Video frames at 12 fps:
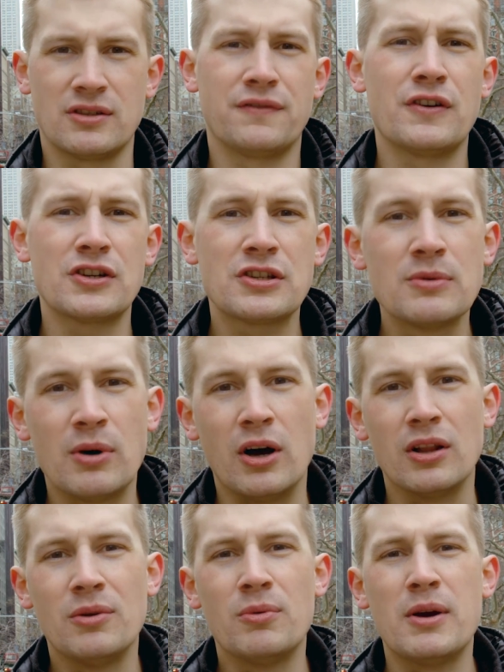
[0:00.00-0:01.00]
So first of
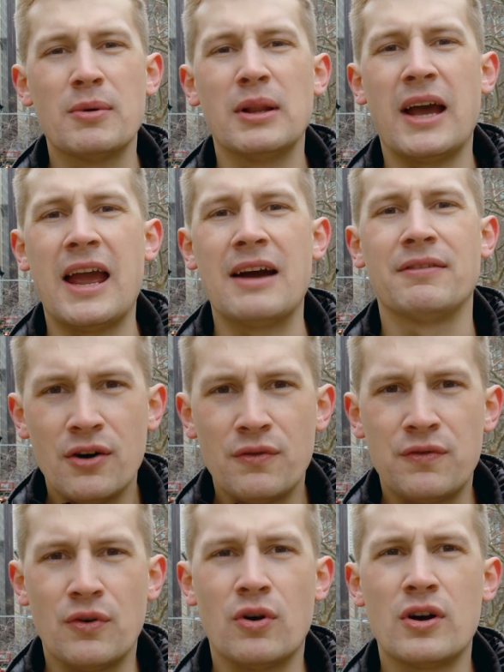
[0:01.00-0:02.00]
all, we will have
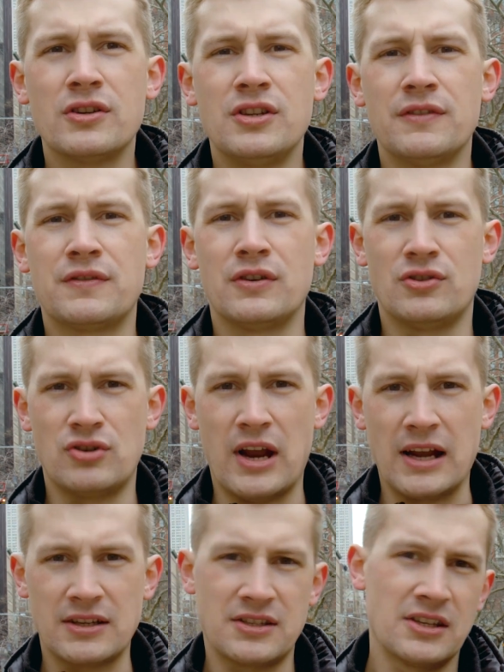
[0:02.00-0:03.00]
4 different
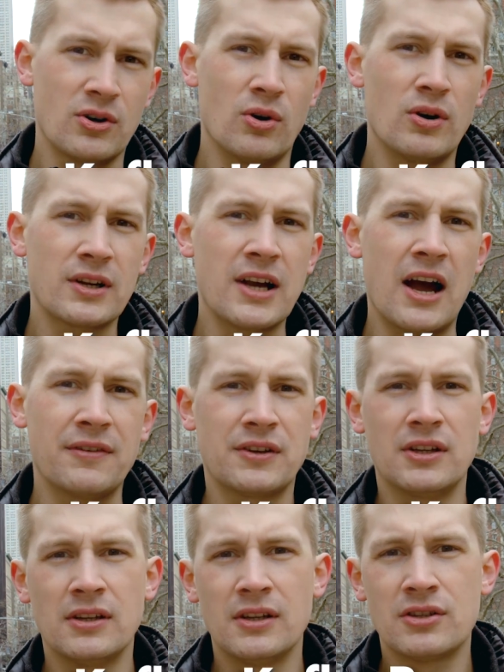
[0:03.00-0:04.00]
tracks: Core
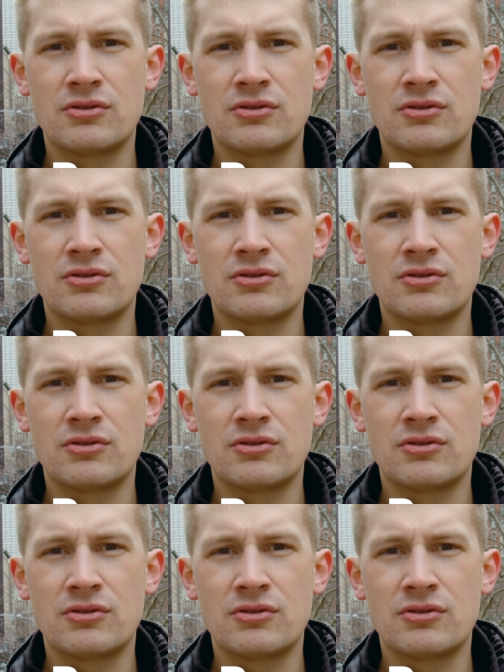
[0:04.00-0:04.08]
Kafka,